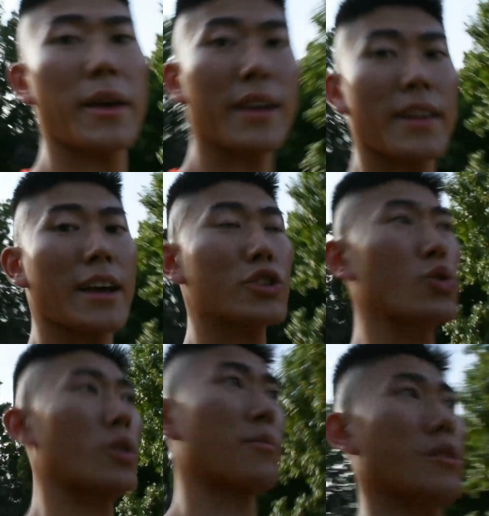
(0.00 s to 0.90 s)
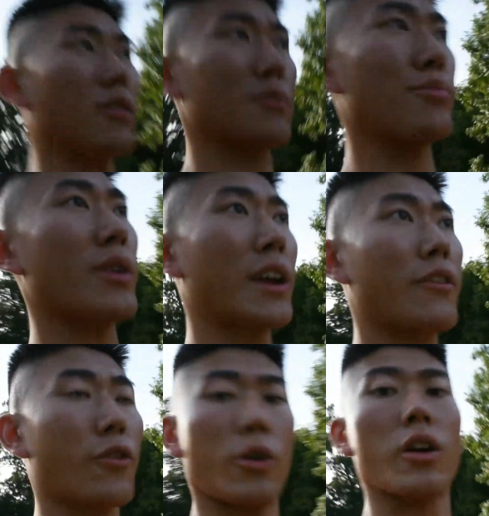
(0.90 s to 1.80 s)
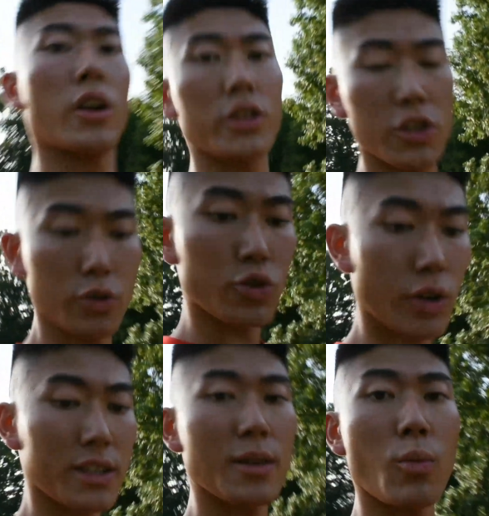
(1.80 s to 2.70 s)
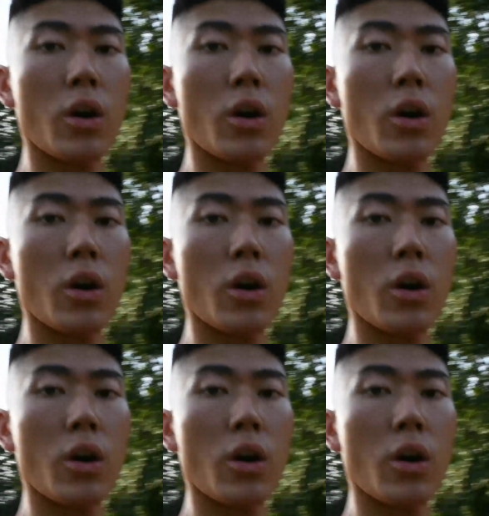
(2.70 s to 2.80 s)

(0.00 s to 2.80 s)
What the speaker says: making that short little break for her to drink some